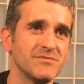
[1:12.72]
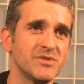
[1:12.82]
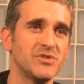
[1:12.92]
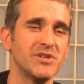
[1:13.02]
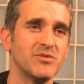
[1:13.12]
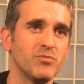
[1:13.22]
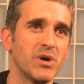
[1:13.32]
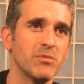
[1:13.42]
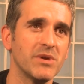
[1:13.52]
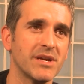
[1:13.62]
the general
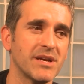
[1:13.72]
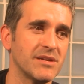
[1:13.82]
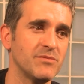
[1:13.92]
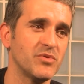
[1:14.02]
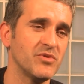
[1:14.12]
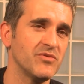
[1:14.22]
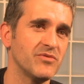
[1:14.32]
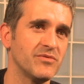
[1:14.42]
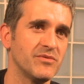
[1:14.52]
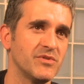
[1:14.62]
public, and improve
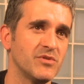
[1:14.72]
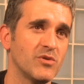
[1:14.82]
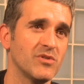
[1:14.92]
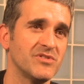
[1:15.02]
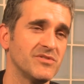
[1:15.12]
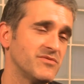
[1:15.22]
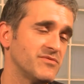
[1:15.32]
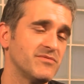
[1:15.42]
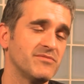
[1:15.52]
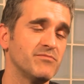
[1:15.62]
the knowledge of
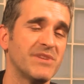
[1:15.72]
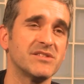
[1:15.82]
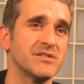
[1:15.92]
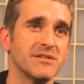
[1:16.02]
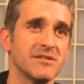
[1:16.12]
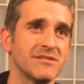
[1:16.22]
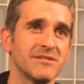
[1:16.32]
medicine.